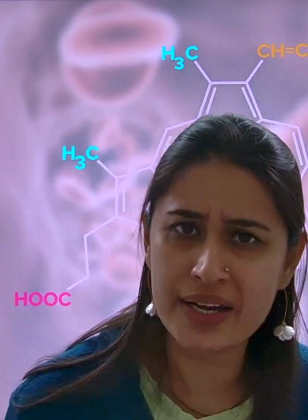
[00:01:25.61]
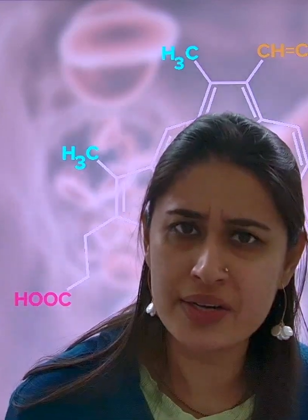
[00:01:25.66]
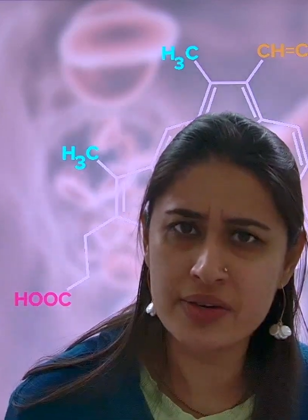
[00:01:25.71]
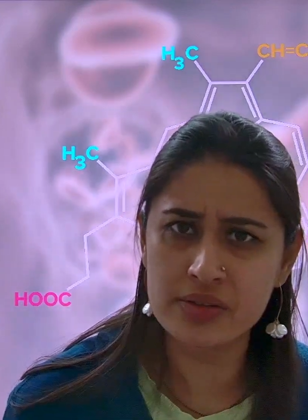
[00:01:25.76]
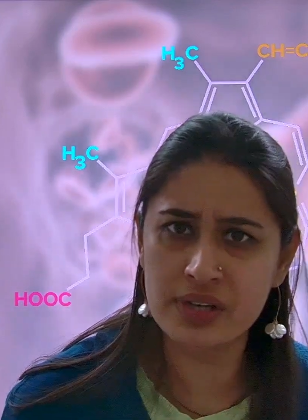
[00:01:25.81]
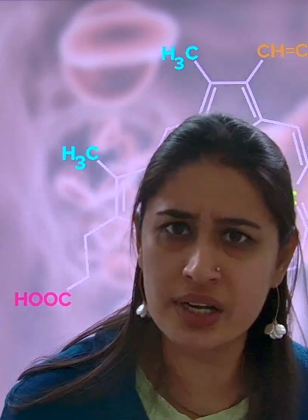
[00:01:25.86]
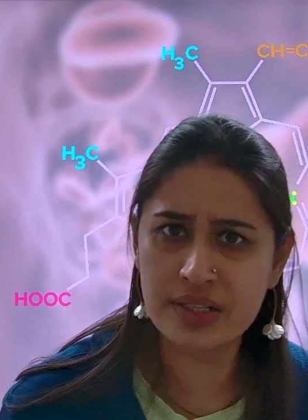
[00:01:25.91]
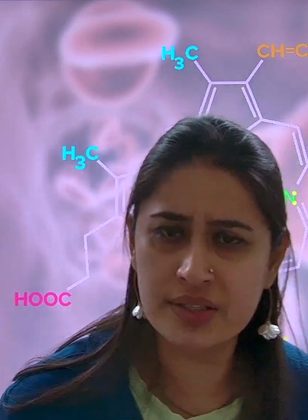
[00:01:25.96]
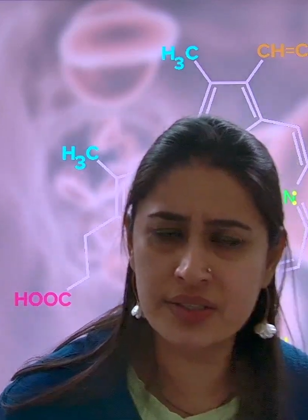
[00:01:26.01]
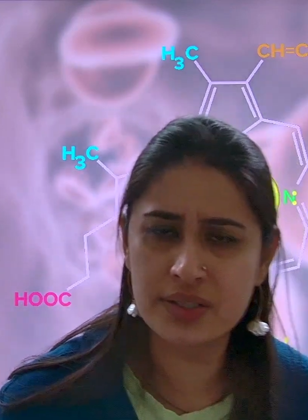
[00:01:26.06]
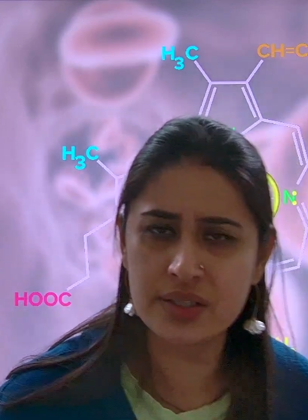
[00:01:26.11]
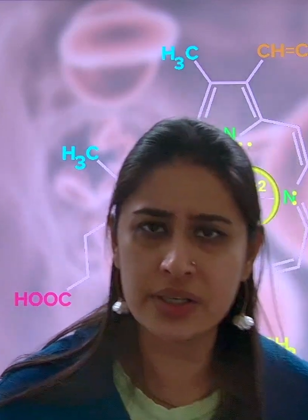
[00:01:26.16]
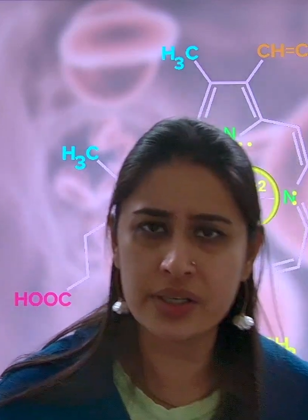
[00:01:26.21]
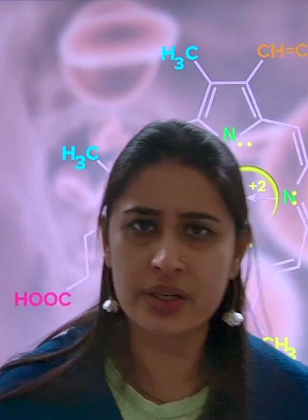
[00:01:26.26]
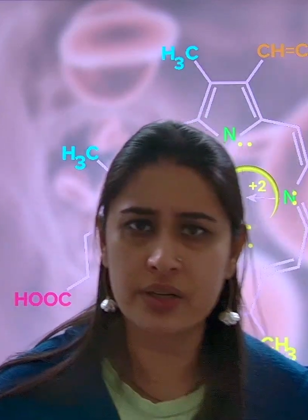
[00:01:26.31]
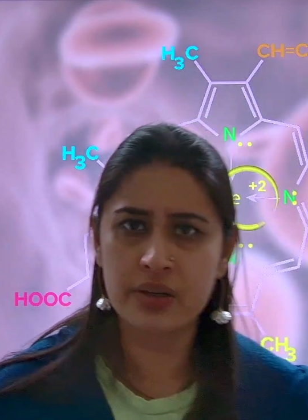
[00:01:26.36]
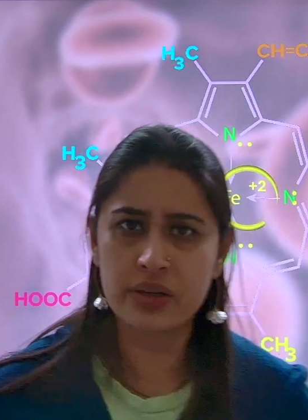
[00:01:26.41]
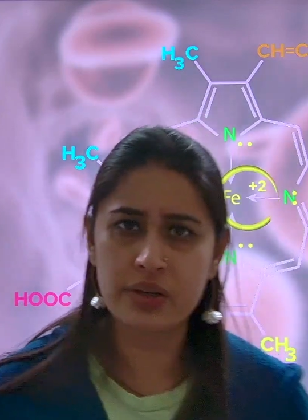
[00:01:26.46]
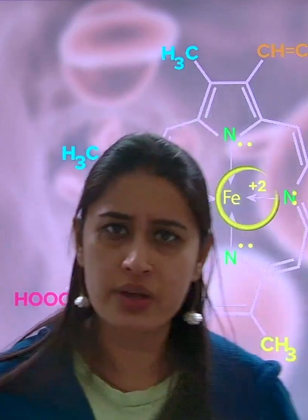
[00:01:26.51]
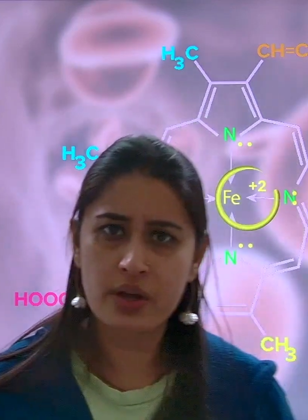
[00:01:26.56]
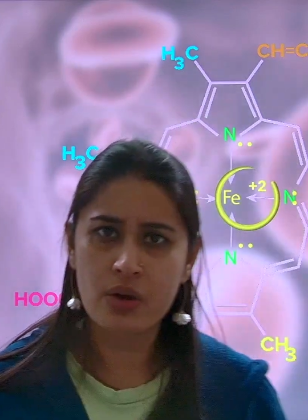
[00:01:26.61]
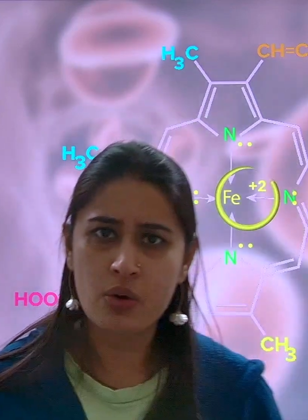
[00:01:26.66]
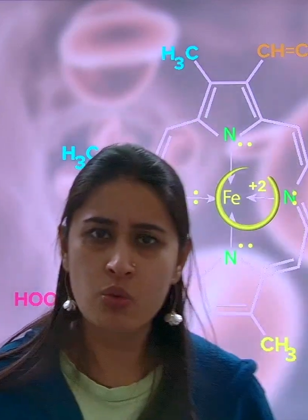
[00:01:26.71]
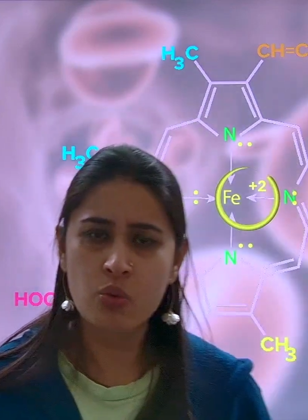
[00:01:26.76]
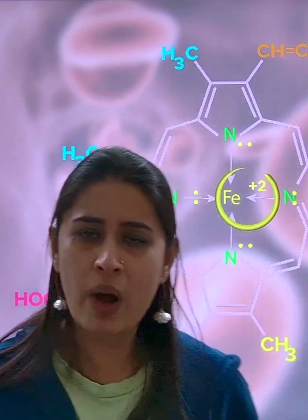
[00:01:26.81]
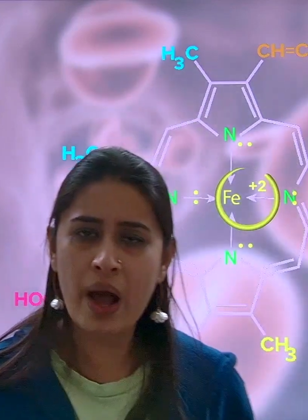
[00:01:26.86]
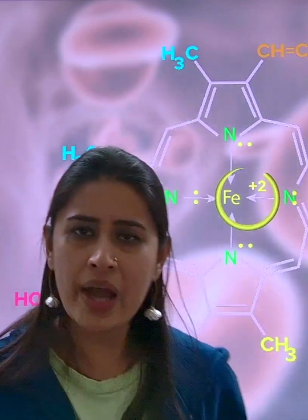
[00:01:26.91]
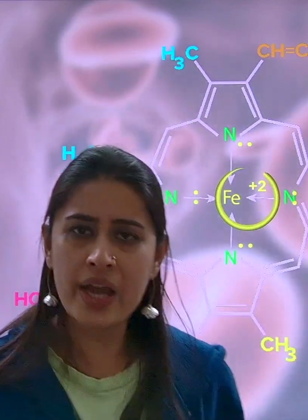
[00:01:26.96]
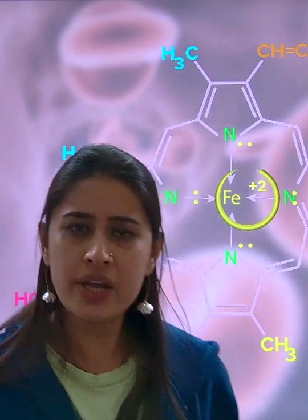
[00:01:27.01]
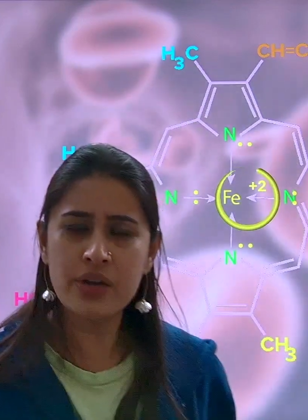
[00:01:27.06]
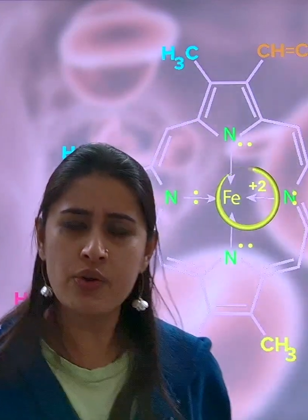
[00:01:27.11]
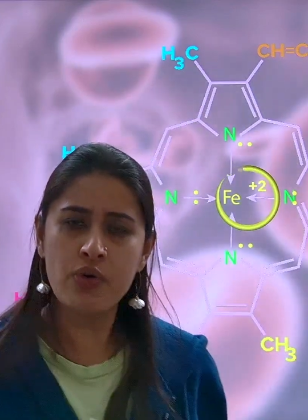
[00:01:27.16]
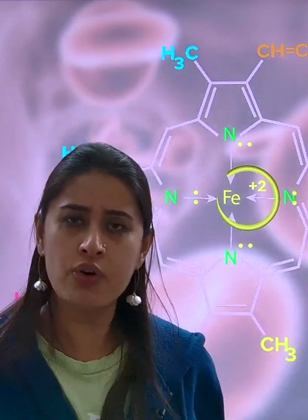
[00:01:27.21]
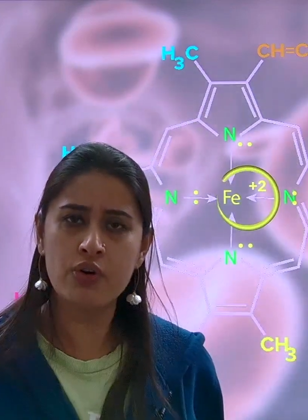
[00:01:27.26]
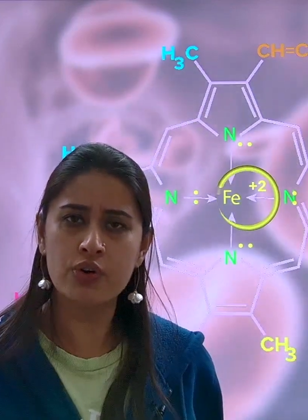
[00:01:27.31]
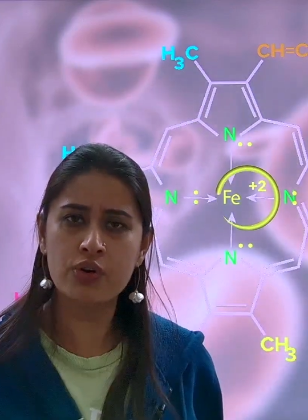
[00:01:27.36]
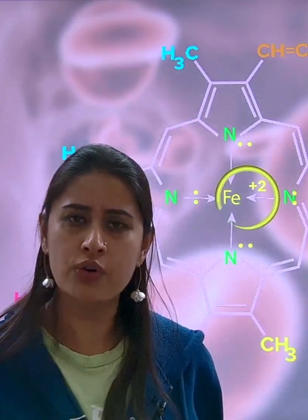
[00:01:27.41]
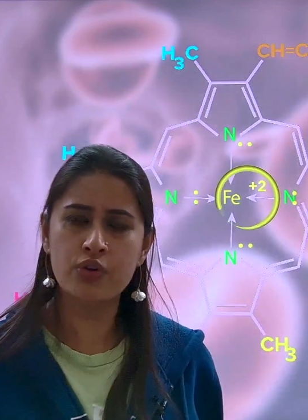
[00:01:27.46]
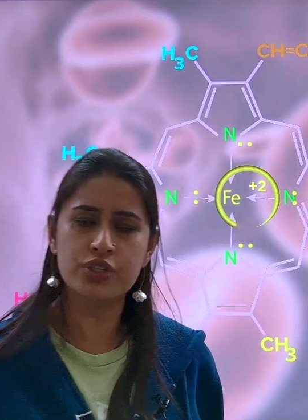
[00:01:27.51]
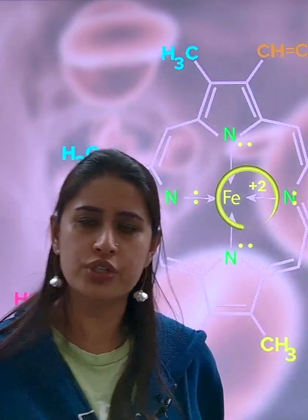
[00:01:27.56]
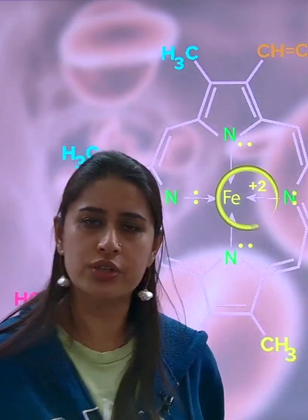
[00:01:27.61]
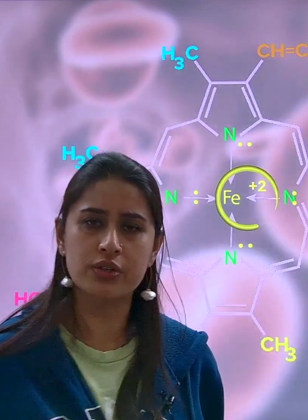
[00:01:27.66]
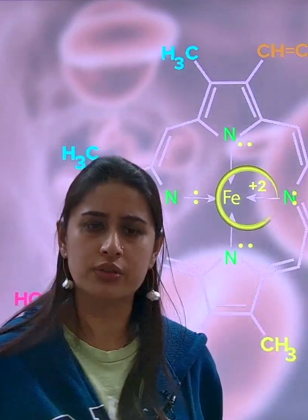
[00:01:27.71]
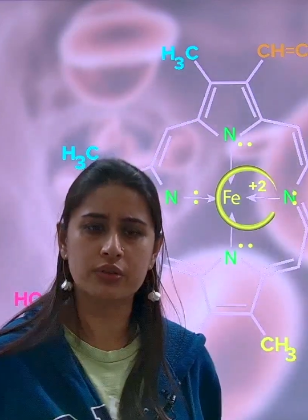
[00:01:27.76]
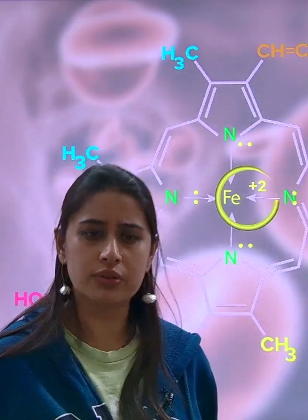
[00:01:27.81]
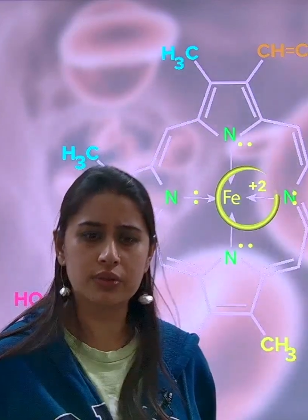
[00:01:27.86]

rusted? Why no corrosion?